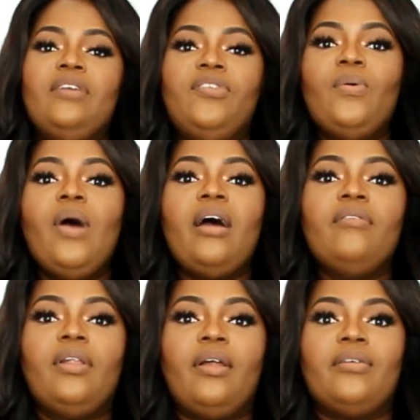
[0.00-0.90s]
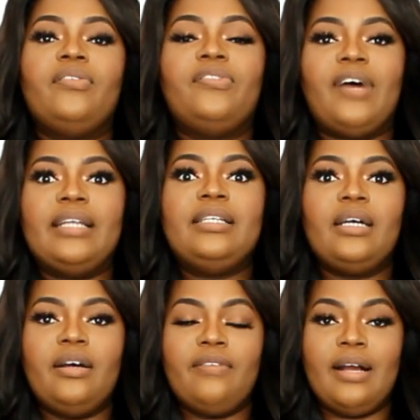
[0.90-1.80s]
if you have a lot of fat
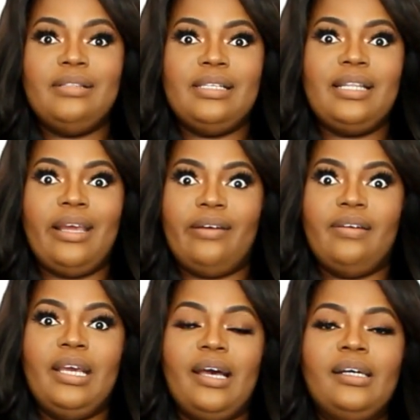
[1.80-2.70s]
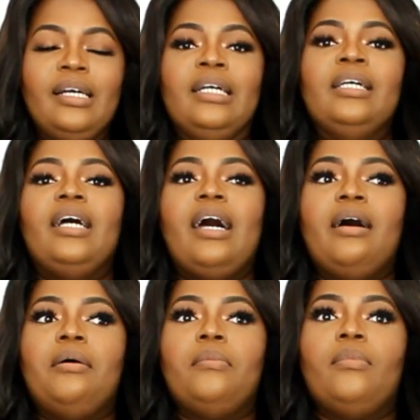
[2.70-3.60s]
around this area,
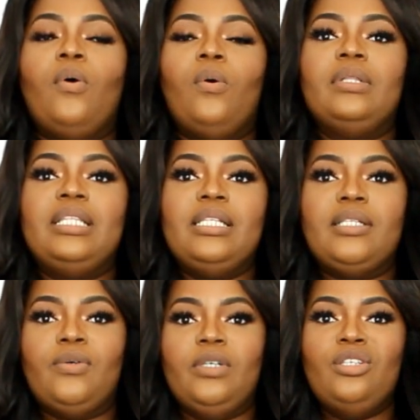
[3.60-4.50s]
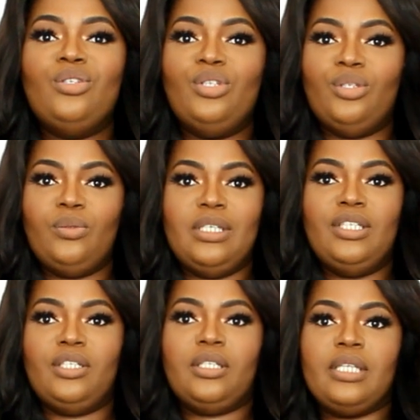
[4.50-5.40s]
all this is going to do
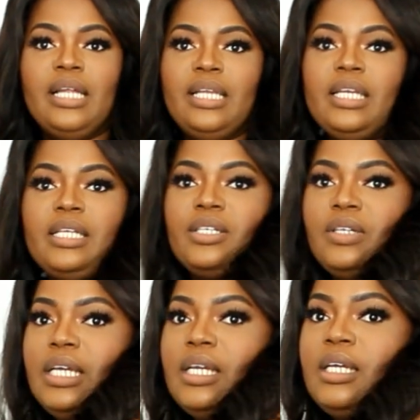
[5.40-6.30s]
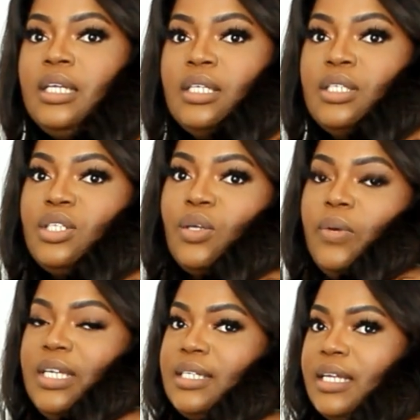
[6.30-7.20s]
is just literally
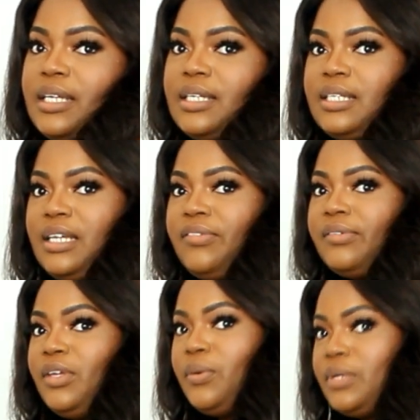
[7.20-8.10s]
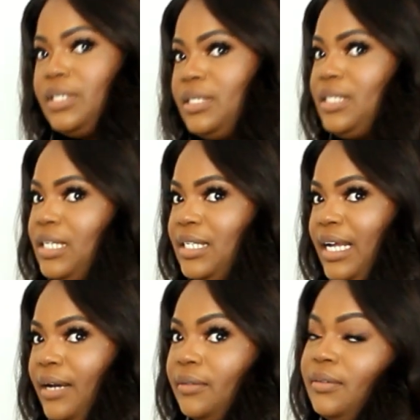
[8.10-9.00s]
squeeze it. If you were to sit
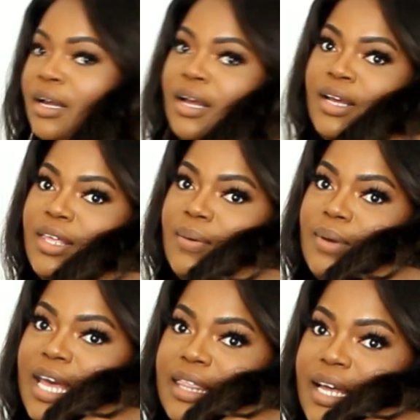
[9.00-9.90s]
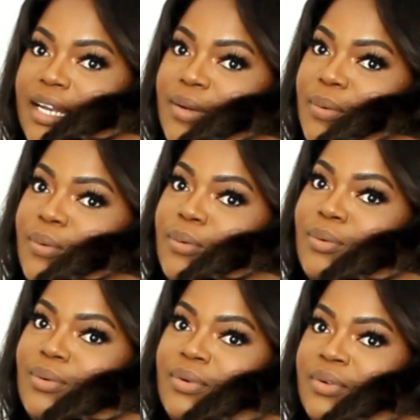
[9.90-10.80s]
down, you would get that little